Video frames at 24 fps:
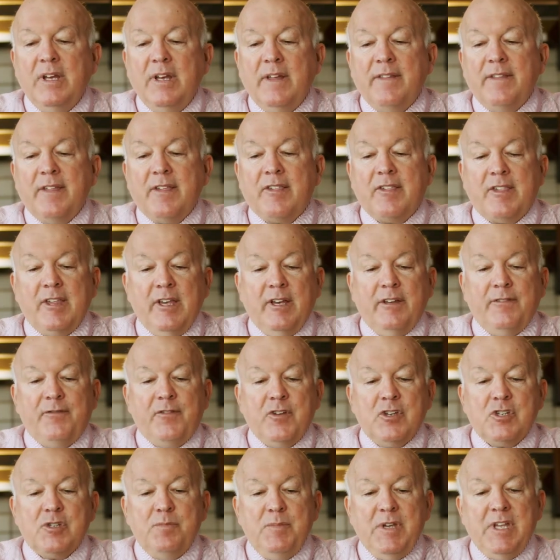The
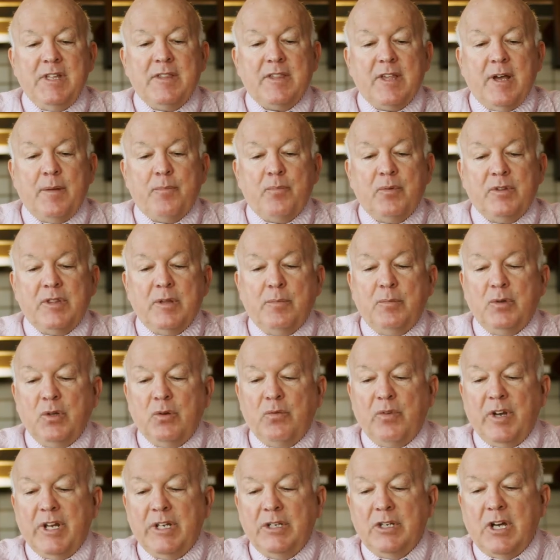sailfish meets up with the
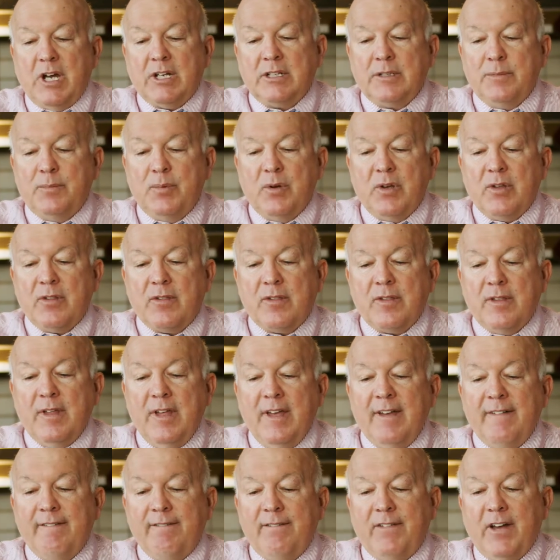blue-ringed octopus.
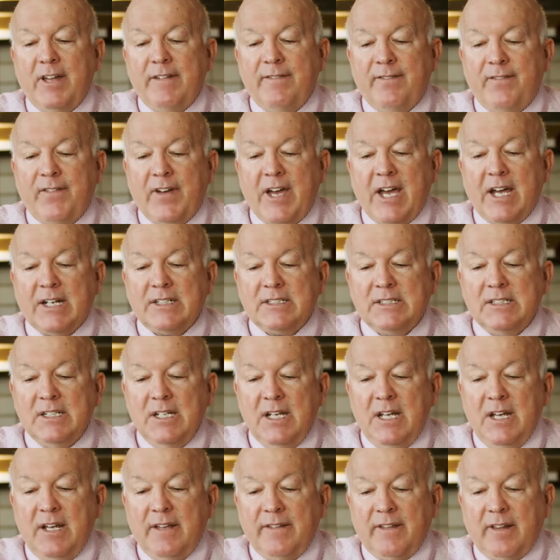Fun fact,
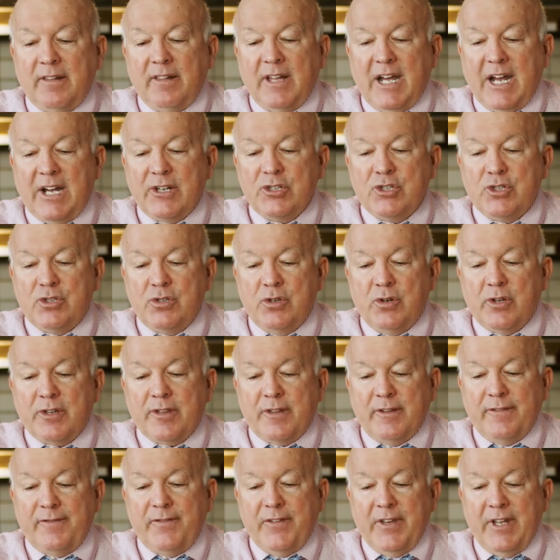the large
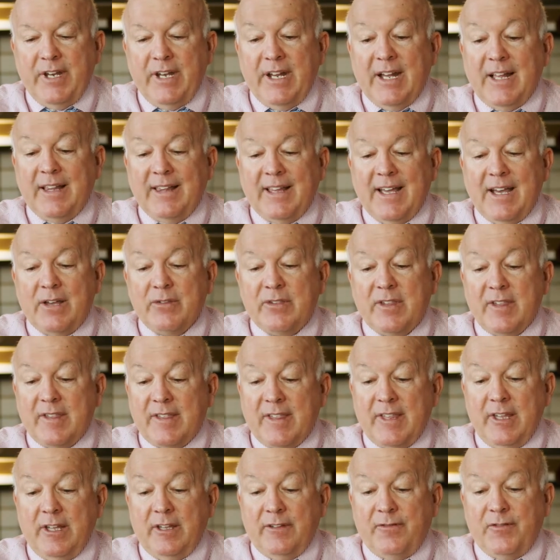dorsal fin allows the
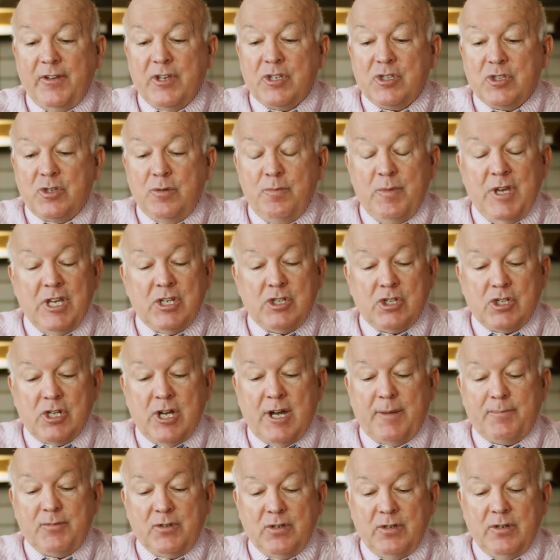sailfish to make
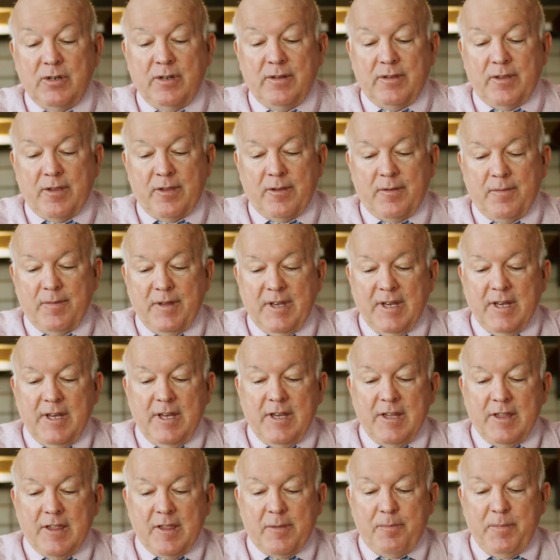sharp turns.
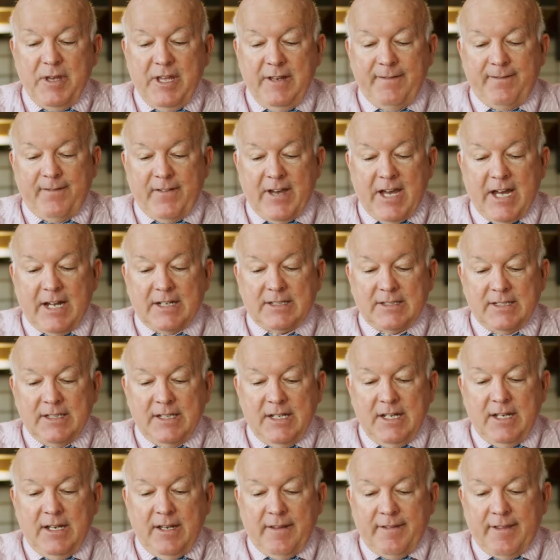Speed fact,
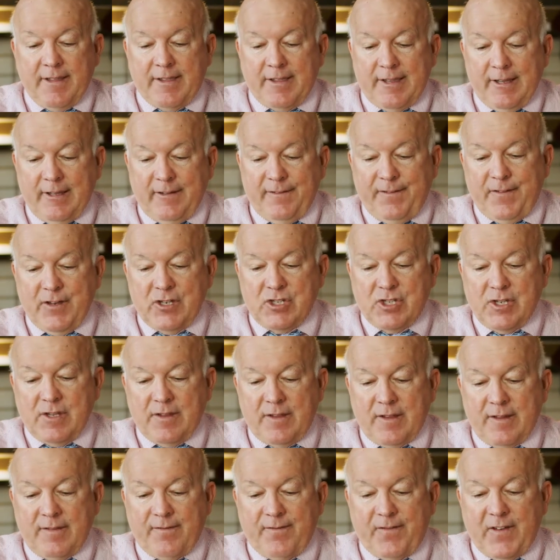the sailfish
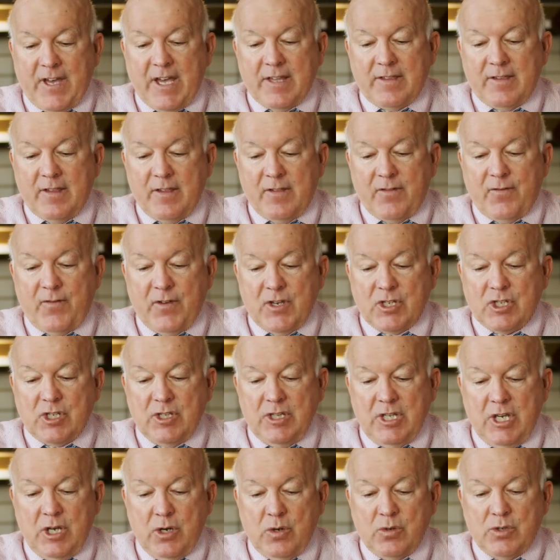is the fastest fish
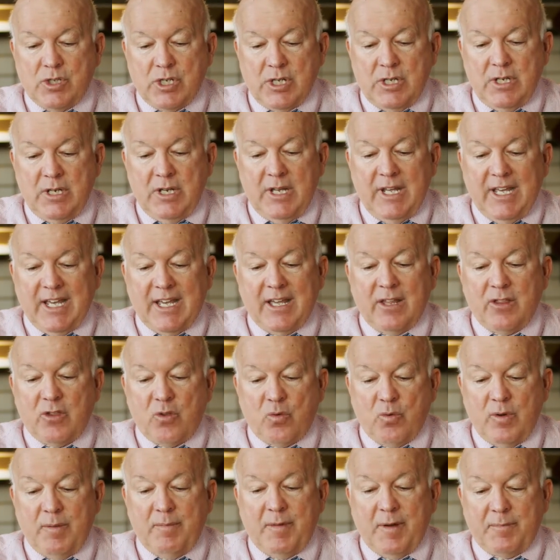in the ocean. It can
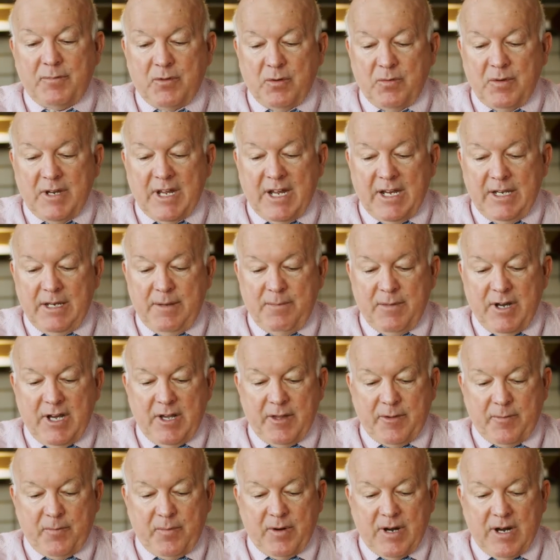swim up to 90
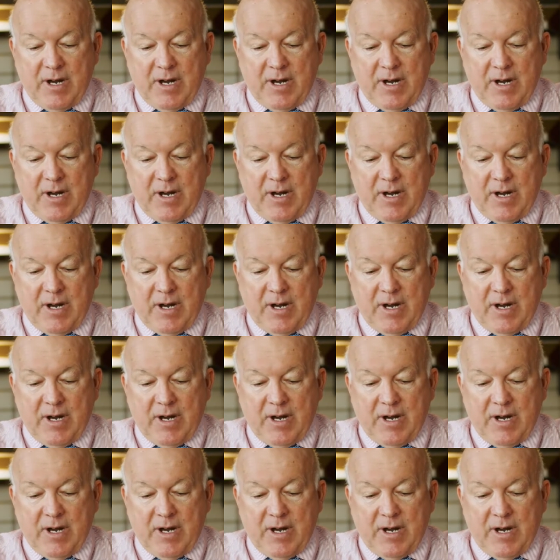miles per